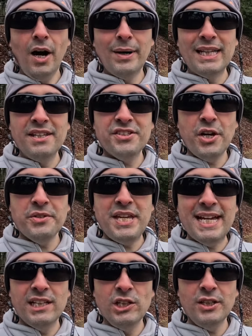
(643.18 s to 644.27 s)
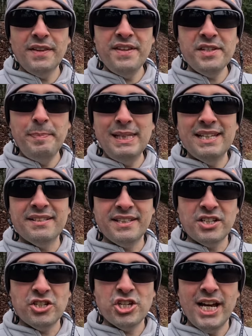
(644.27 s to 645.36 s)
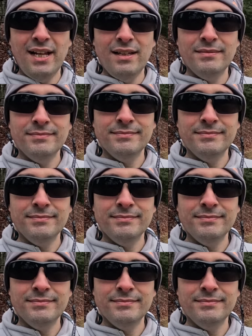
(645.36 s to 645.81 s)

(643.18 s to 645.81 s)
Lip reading: All right, let's go take a look at this ballistics gel.